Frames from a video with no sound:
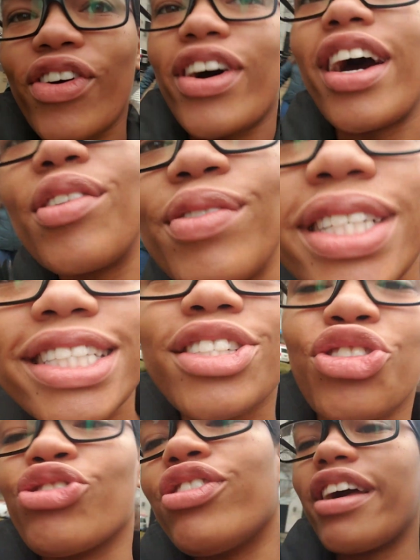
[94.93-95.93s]
I
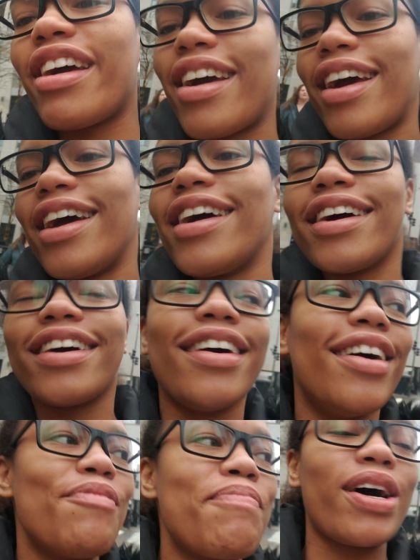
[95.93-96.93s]
really should have had
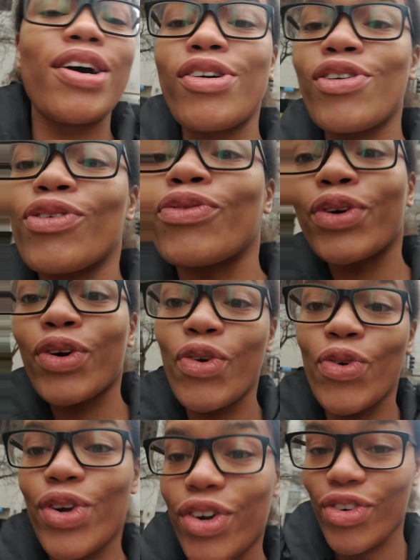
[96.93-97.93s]
my
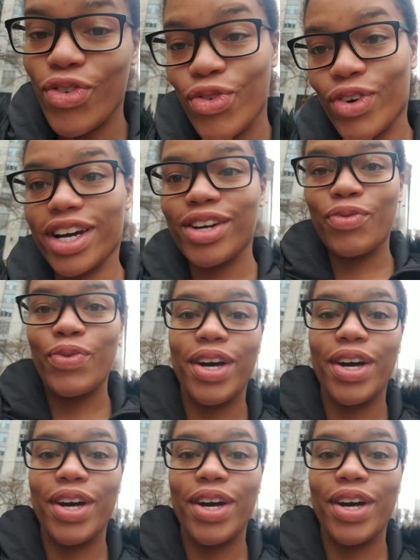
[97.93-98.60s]
recorder on